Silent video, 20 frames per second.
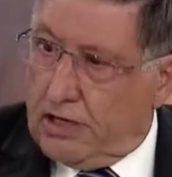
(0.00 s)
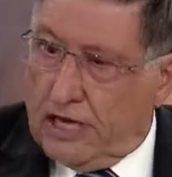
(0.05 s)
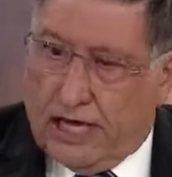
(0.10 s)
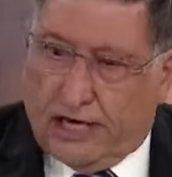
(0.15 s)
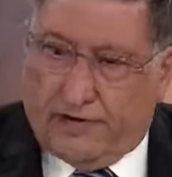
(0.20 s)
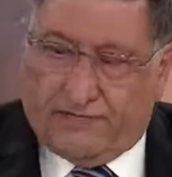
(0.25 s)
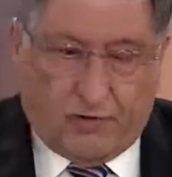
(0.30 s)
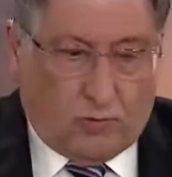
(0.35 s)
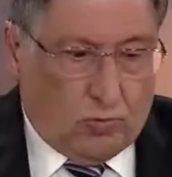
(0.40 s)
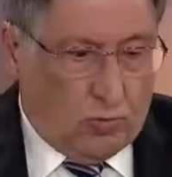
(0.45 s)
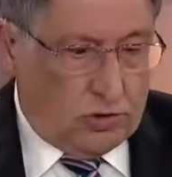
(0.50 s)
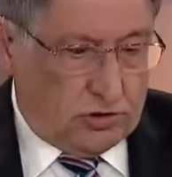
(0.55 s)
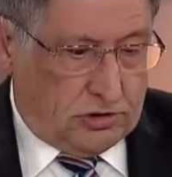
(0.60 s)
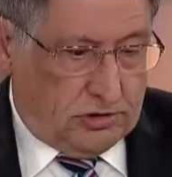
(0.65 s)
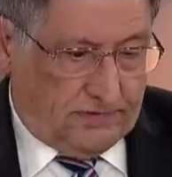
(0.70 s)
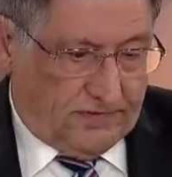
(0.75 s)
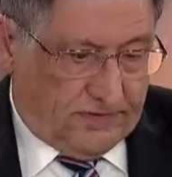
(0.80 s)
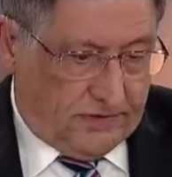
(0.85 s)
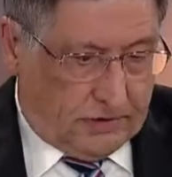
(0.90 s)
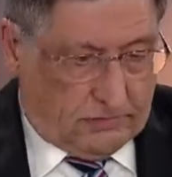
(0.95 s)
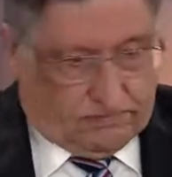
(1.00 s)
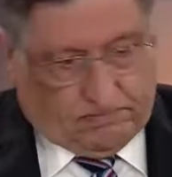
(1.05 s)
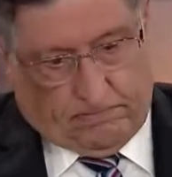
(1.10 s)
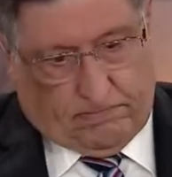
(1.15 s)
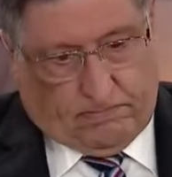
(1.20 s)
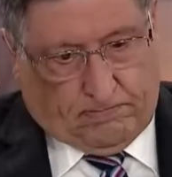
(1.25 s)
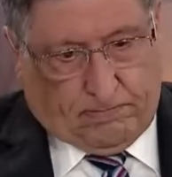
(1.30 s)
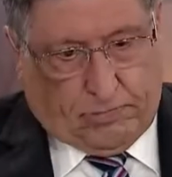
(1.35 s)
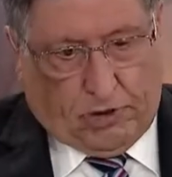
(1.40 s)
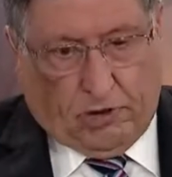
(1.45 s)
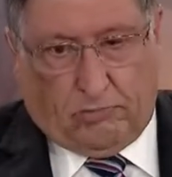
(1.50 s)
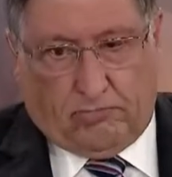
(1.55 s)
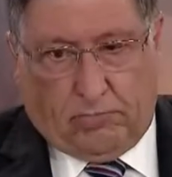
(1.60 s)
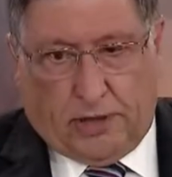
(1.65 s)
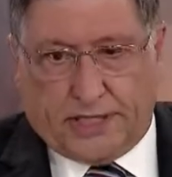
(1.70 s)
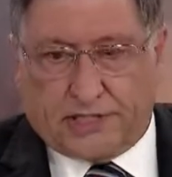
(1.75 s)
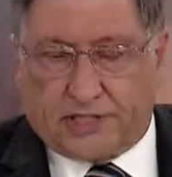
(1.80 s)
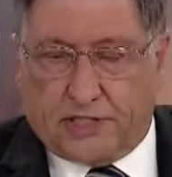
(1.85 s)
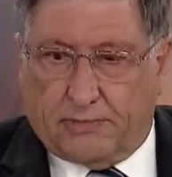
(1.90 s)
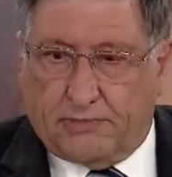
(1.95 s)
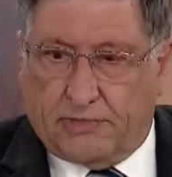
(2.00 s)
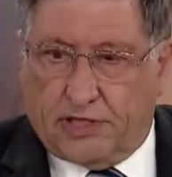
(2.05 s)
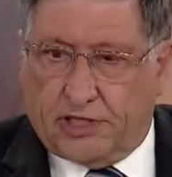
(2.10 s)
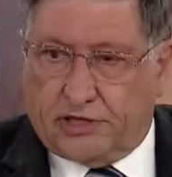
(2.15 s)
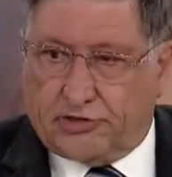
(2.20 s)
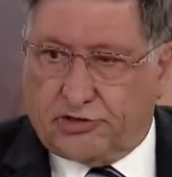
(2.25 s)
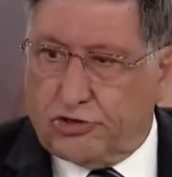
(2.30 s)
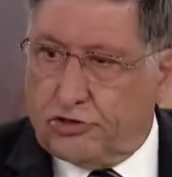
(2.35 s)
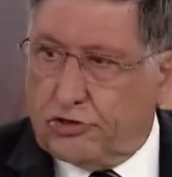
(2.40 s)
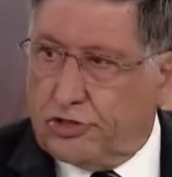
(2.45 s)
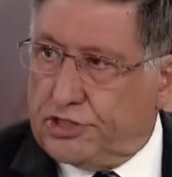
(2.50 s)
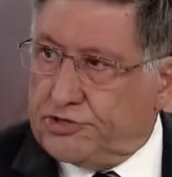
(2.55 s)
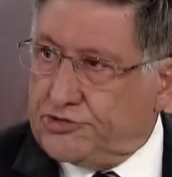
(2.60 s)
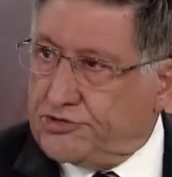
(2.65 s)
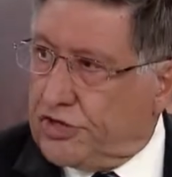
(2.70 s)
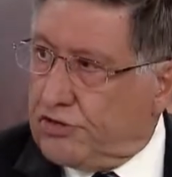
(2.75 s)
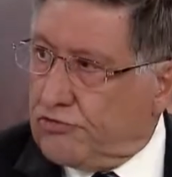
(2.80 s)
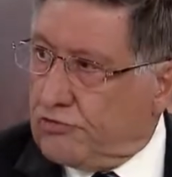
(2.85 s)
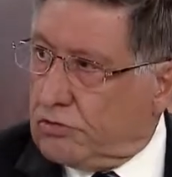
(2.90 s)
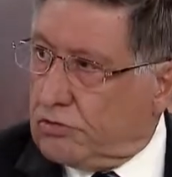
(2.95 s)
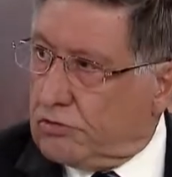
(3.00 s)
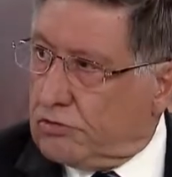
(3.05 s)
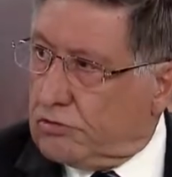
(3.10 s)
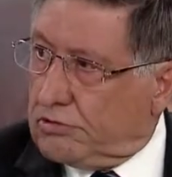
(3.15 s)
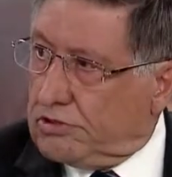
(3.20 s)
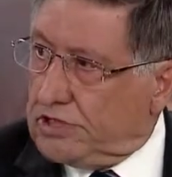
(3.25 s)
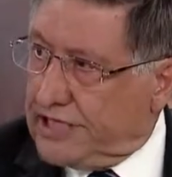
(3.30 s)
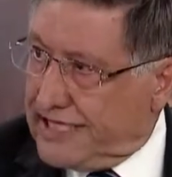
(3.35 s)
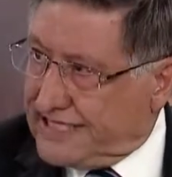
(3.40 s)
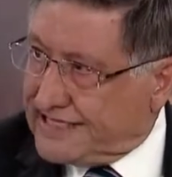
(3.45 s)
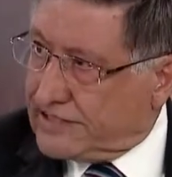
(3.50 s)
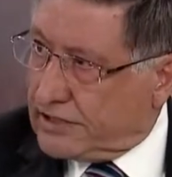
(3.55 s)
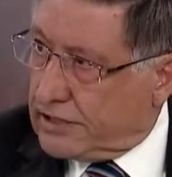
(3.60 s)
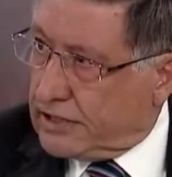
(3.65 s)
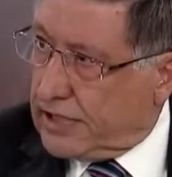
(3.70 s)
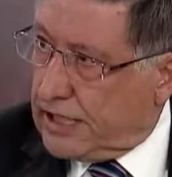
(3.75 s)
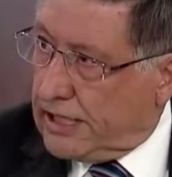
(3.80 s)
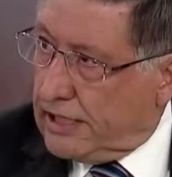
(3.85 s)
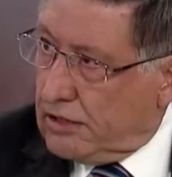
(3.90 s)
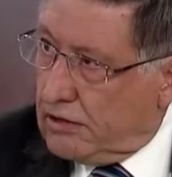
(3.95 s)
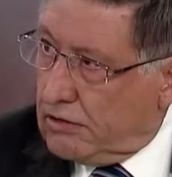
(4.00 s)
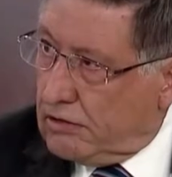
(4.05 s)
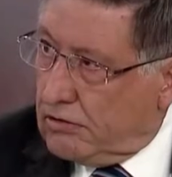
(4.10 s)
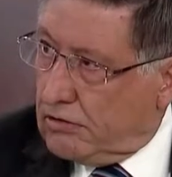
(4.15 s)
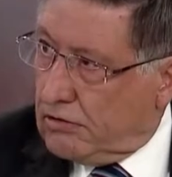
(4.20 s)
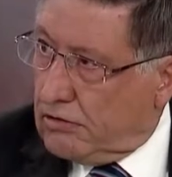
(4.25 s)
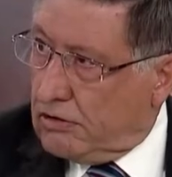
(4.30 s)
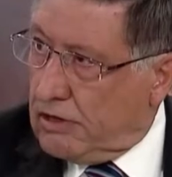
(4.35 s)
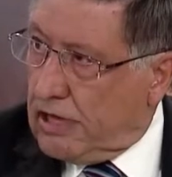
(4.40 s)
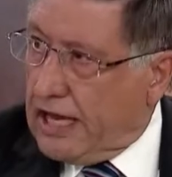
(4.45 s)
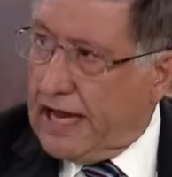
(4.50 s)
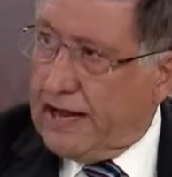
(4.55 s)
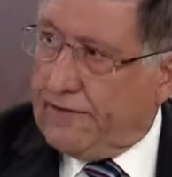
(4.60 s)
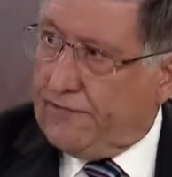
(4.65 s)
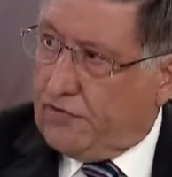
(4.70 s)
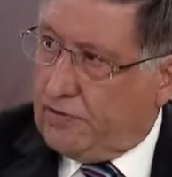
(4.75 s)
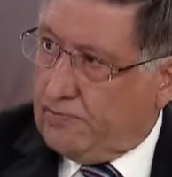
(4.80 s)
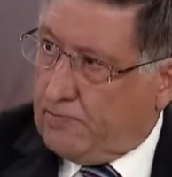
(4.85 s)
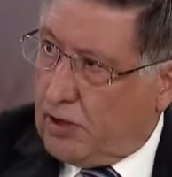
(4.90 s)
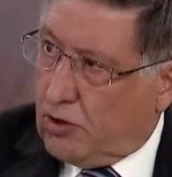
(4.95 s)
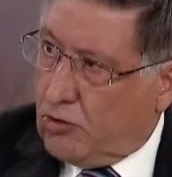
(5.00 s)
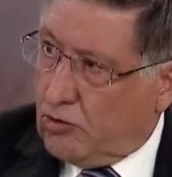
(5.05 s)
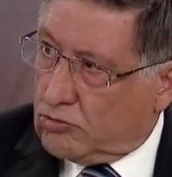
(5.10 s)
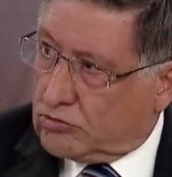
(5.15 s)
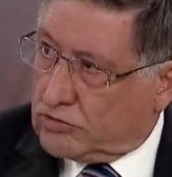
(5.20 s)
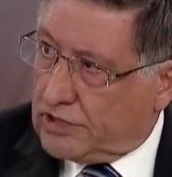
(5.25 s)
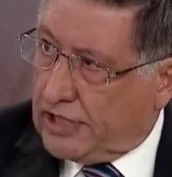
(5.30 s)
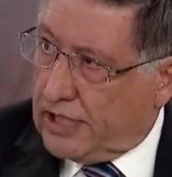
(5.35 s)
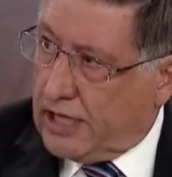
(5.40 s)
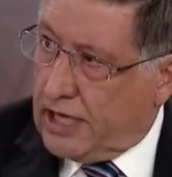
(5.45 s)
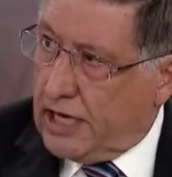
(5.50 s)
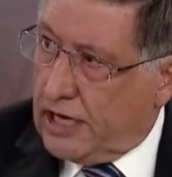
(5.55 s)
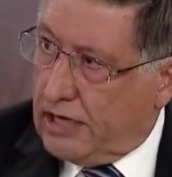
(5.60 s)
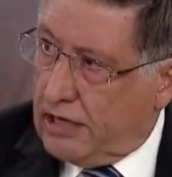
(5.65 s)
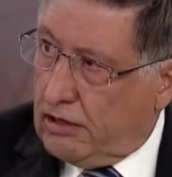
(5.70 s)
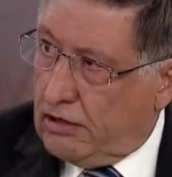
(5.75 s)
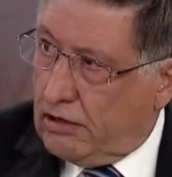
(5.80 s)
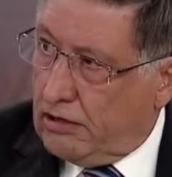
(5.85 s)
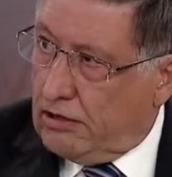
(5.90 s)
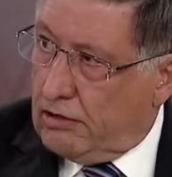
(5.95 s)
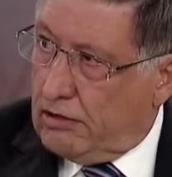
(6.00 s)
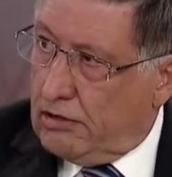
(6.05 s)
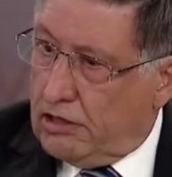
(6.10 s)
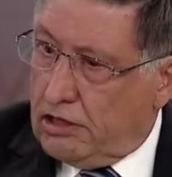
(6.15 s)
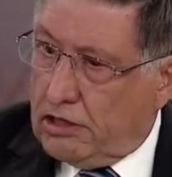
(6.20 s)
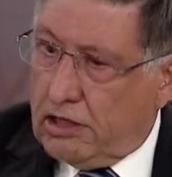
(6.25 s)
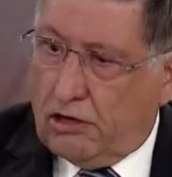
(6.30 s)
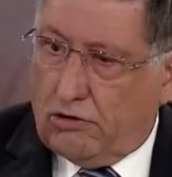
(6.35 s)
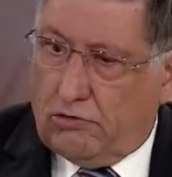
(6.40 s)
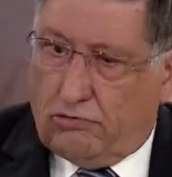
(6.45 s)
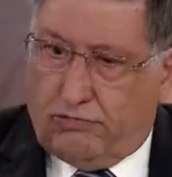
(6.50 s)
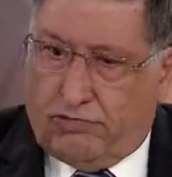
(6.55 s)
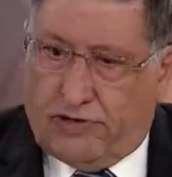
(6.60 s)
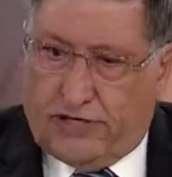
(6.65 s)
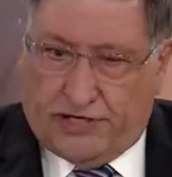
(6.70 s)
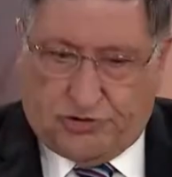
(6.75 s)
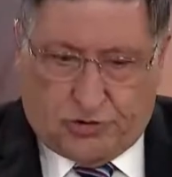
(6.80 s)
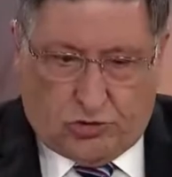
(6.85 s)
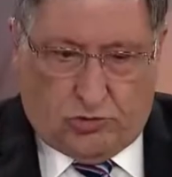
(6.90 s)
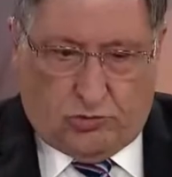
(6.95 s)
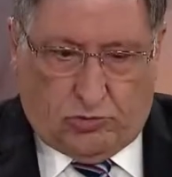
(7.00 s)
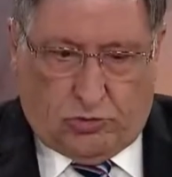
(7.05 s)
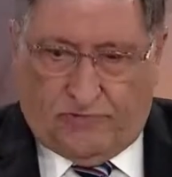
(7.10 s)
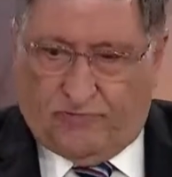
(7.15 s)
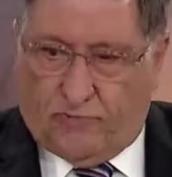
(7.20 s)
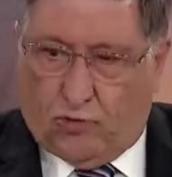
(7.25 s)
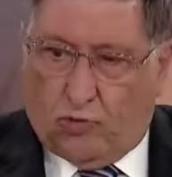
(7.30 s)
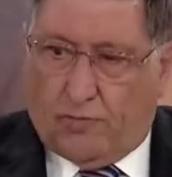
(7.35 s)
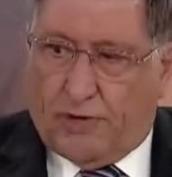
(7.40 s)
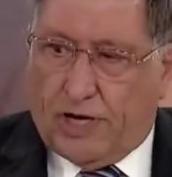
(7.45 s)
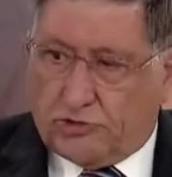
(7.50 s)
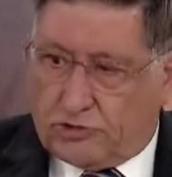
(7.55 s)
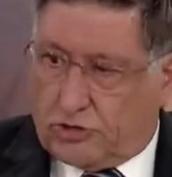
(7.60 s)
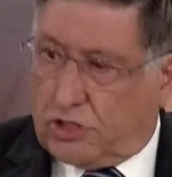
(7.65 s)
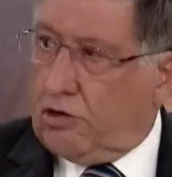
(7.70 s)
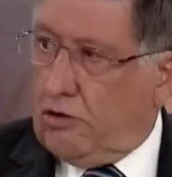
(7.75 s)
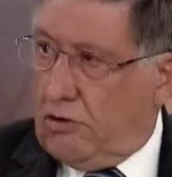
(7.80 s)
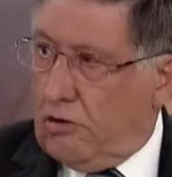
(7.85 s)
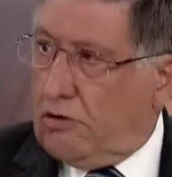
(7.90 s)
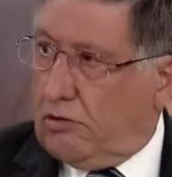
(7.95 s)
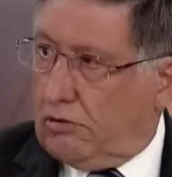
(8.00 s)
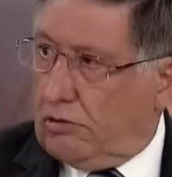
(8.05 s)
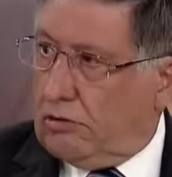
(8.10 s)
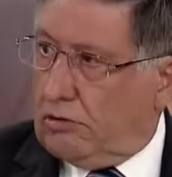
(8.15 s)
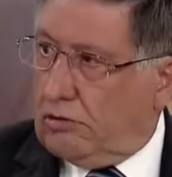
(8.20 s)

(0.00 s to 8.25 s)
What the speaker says: And if it wasn't for God bless him, the Attorney General yesterday and the poll today, you know, the issue would have almost gone.